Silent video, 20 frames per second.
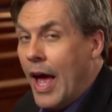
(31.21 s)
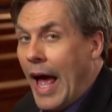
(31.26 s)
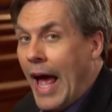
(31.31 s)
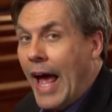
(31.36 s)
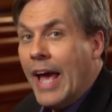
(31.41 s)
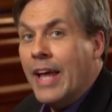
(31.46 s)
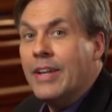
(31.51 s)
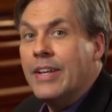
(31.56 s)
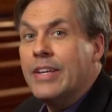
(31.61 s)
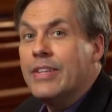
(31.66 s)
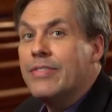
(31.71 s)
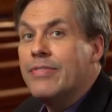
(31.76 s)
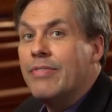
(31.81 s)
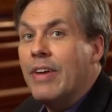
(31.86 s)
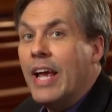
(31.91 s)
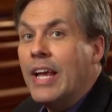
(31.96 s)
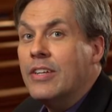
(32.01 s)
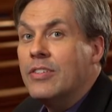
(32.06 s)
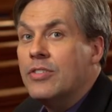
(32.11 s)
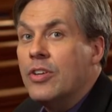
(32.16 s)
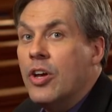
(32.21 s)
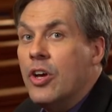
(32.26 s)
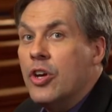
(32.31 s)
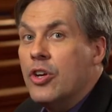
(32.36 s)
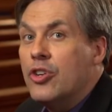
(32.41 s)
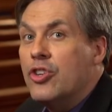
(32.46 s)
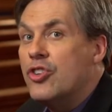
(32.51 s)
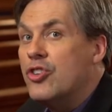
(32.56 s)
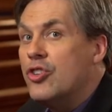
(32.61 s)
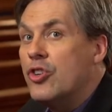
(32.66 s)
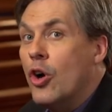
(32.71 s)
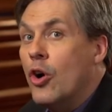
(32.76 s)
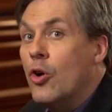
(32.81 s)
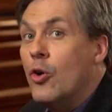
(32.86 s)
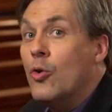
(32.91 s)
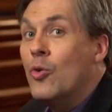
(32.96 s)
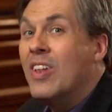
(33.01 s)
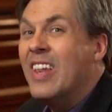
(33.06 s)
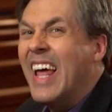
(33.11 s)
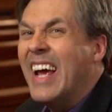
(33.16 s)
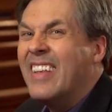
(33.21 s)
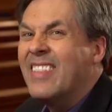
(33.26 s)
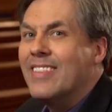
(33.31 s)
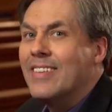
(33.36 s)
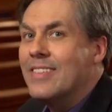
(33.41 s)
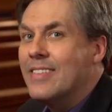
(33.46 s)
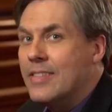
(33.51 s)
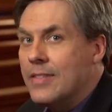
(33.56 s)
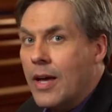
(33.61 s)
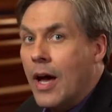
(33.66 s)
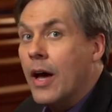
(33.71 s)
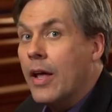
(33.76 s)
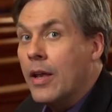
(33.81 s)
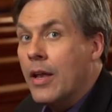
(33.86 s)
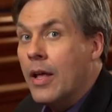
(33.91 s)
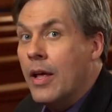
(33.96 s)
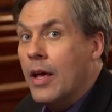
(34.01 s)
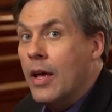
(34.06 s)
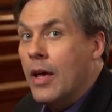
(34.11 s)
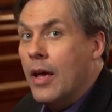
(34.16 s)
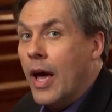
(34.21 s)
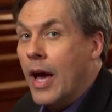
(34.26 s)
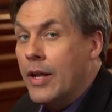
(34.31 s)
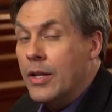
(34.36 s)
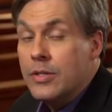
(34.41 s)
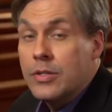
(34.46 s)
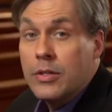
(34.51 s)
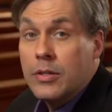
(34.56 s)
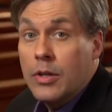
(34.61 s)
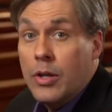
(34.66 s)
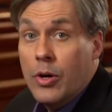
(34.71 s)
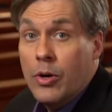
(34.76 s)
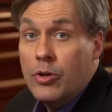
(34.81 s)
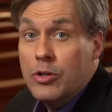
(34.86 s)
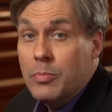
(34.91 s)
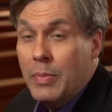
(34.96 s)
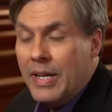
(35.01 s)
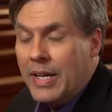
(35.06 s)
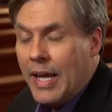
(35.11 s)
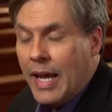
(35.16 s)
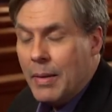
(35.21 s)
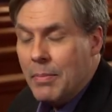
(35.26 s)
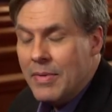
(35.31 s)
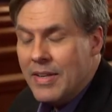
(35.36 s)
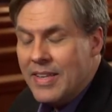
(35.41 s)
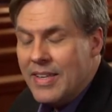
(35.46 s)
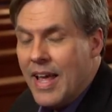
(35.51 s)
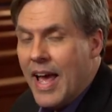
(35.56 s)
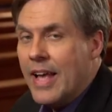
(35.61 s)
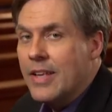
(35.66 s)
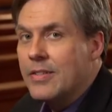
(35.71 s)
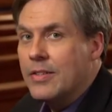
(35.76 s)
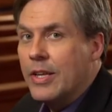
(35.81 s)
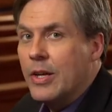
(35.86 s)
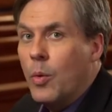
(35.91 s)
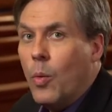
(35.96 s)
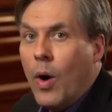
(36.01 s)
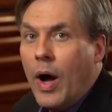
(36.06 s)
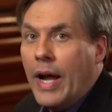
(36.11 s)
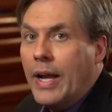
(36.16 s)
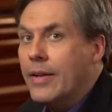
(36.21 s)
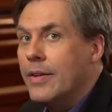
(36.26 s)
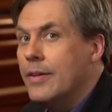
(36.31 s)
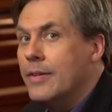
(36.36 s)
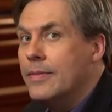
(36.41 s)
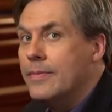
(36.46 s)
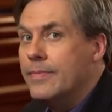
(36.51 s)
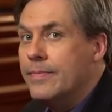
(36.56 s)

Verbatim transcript: and his face shone like the sun, and his clothes became dazzling white.